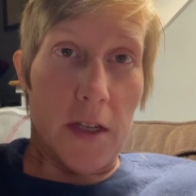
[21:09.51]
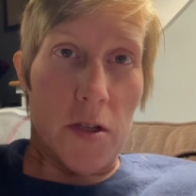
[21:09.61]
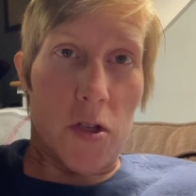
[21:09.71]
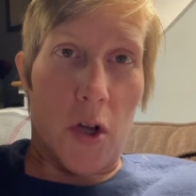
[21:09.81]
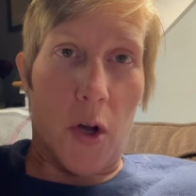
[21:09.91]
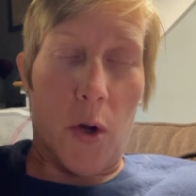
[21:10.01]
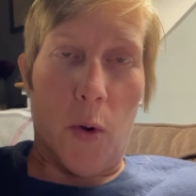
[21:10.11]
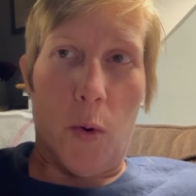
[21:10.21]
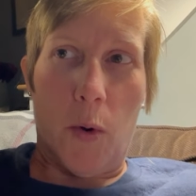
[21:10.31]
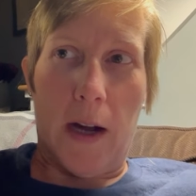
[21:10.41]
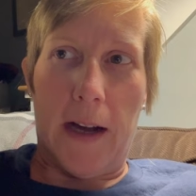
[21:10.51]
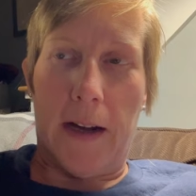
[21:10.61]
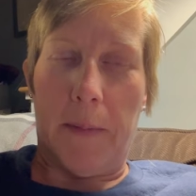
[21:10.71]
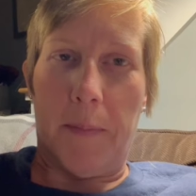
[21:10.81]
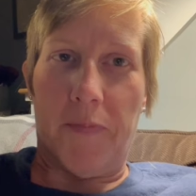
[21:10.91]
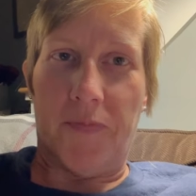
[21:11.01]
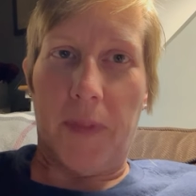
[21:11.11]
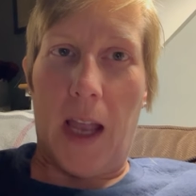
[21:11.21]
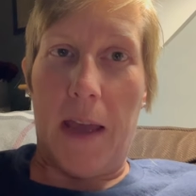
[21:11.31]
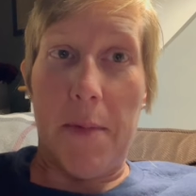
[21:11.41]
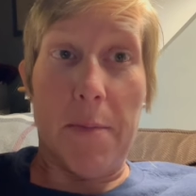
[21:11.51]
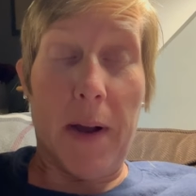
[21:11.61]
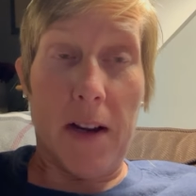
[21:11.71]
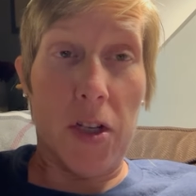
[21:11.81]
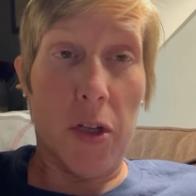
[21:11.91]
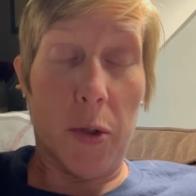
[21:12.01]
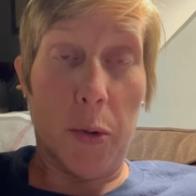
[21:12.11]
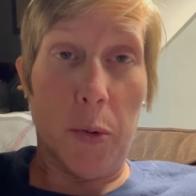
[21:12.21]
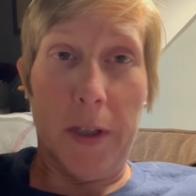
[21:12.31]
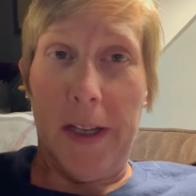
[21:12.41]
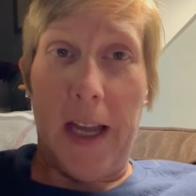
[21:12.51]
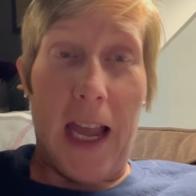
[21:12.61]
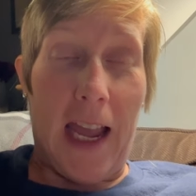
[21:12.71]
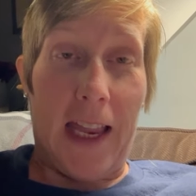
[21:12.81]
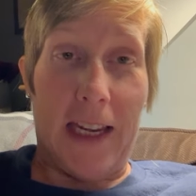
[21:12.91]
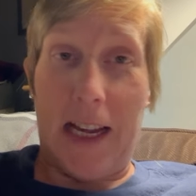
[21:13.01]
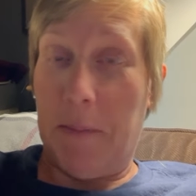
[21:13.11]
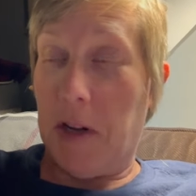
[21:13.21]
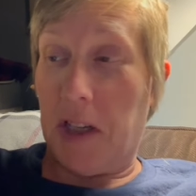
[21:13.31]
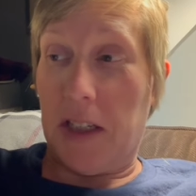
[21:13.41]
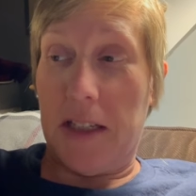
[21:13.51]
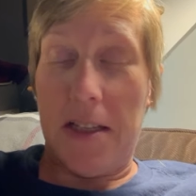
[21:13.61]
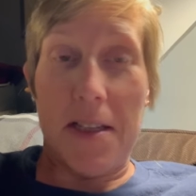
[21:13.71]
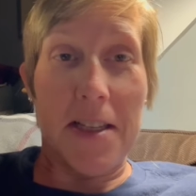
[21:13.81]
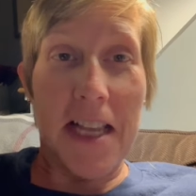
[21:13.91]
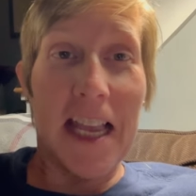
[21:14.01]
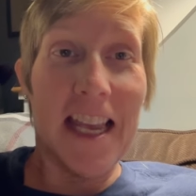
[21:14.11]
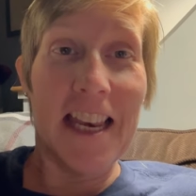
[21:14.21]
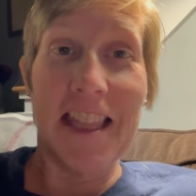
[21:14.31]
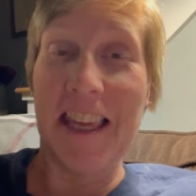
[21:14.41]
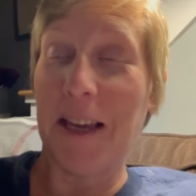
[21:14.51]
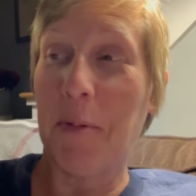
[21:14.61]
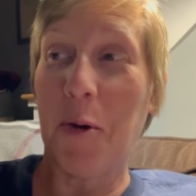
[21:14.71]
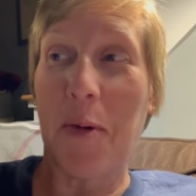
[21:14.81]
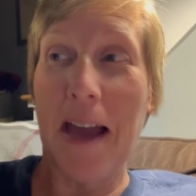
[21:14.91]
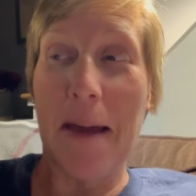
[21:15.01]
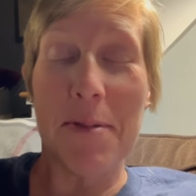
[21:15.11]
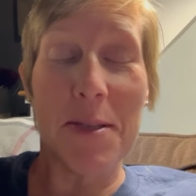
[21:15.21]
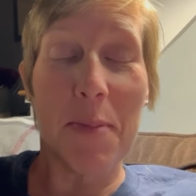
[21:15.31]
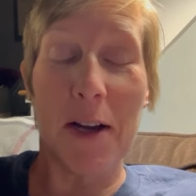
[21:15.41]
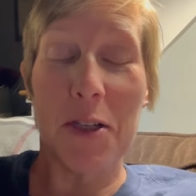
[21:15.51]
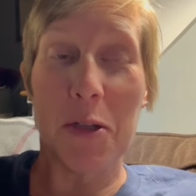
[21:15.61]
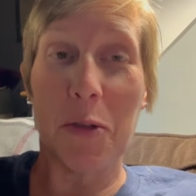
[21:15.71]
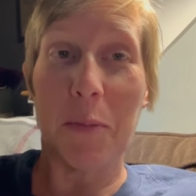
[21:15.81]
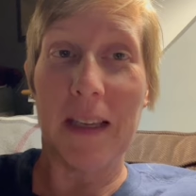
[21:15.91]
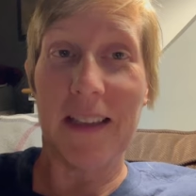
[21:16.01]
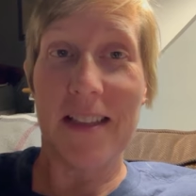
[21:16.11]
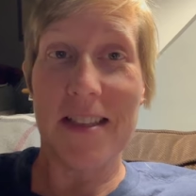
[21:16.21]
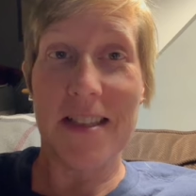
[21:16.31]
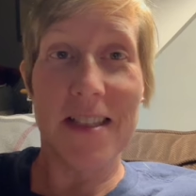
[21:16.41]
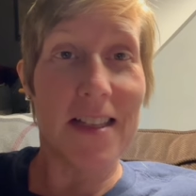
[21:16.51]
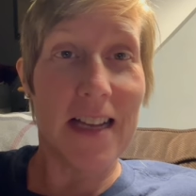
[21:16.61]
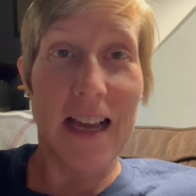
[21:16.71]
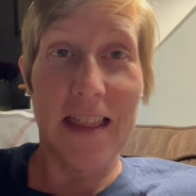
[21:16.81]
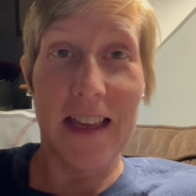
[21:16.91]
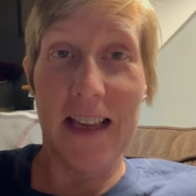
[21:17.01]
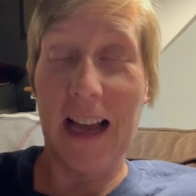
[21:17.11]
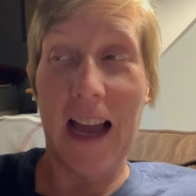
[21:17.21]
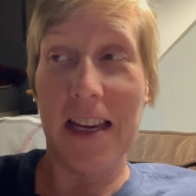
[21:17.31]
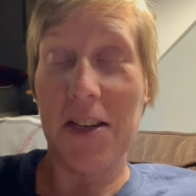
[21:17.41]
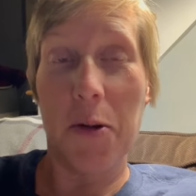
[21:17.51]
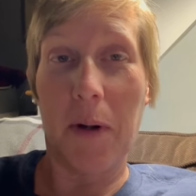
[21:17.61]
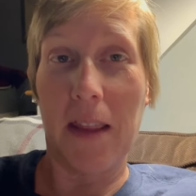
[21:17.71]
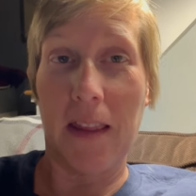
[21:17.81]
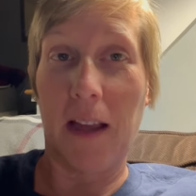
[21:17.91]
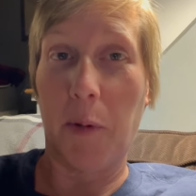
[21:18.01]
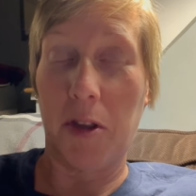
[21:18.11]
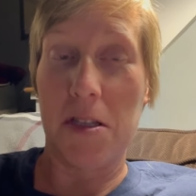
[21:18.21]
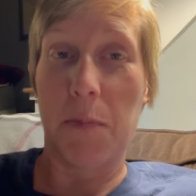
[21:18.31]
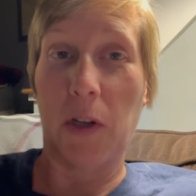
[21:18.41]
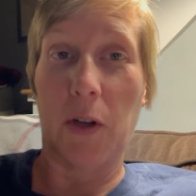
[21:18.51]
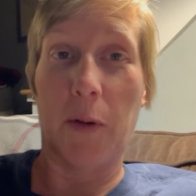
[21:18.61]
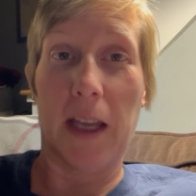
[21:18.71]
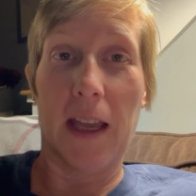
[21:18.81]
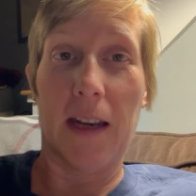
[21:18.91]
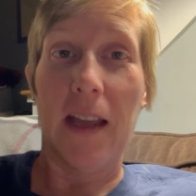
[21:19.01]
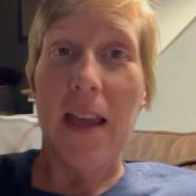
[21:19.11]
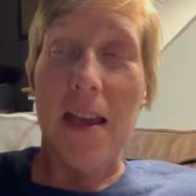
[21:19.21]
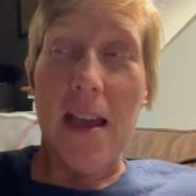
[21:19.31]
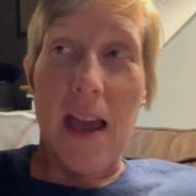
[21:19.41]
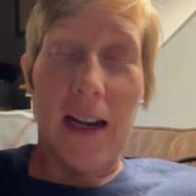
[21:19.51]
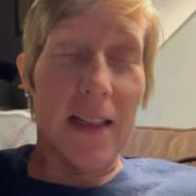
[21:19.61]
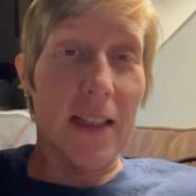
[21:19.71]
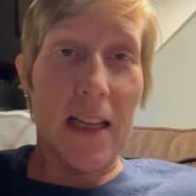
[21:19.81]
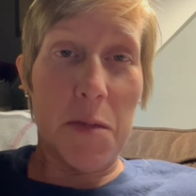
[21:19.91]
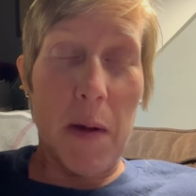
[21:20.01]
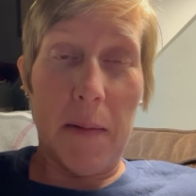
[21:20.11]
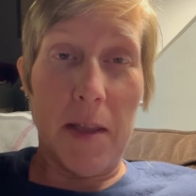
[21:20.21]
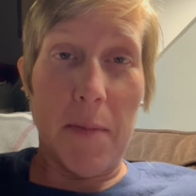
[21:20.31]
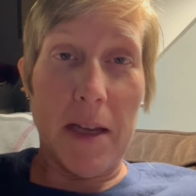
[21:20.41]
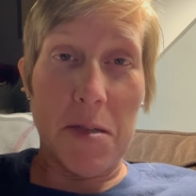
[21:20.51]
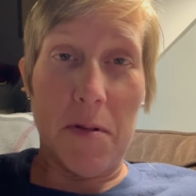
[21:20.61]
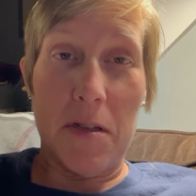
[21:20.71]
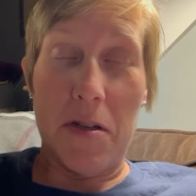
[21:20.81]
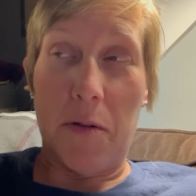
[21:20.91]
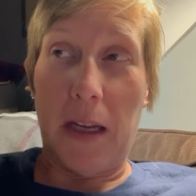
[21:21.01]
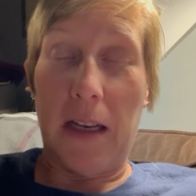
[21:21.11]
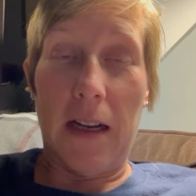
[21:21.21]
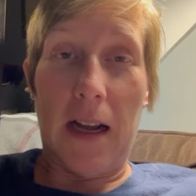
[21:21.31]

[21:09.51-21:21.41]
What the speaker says: So I'm in part two, and I'm not going to say anything about what happens in part two because I think I didn't know anything about this book going in, and I think that's probably the best way to do it.